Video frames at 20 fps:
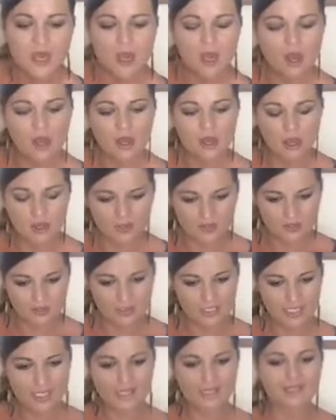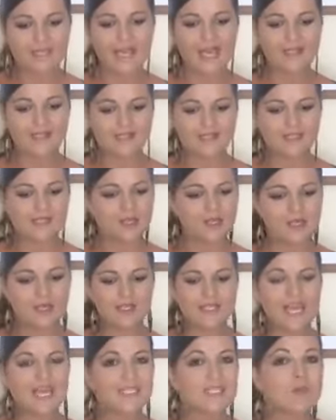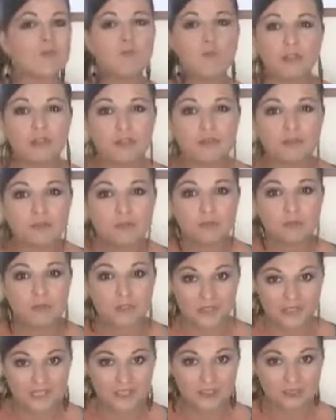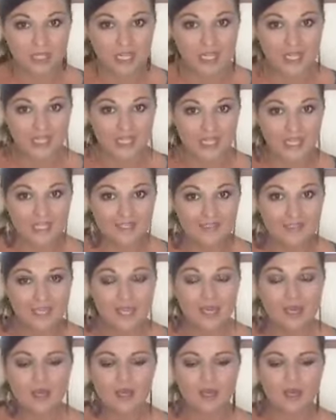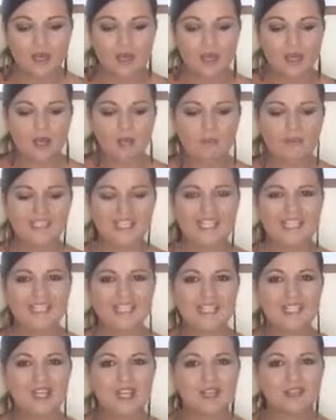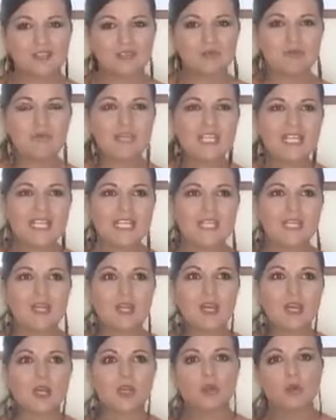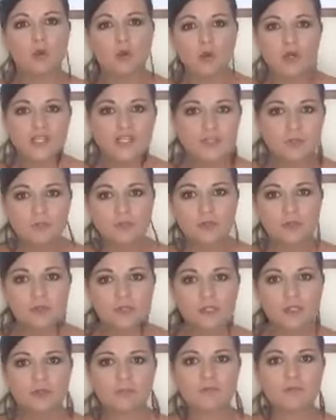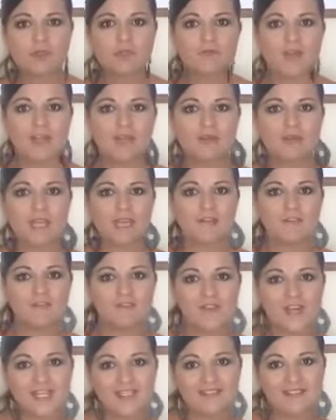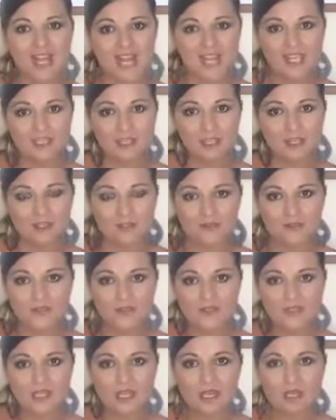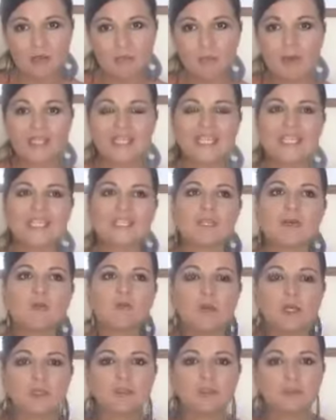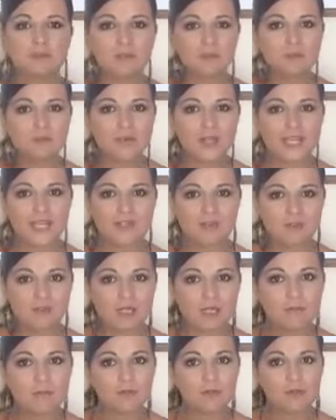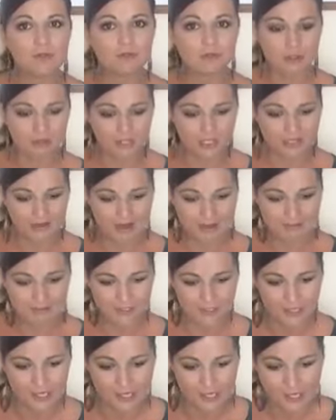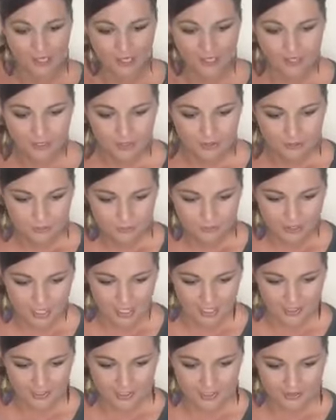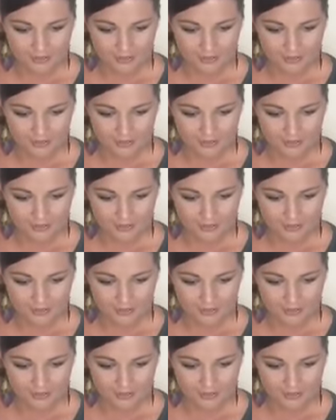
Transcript: Zoli, that's a wonderful book. Did you like it? But it's not really a course book where you can find dialogues, but it's a wonderful way to improve your grammar. All right.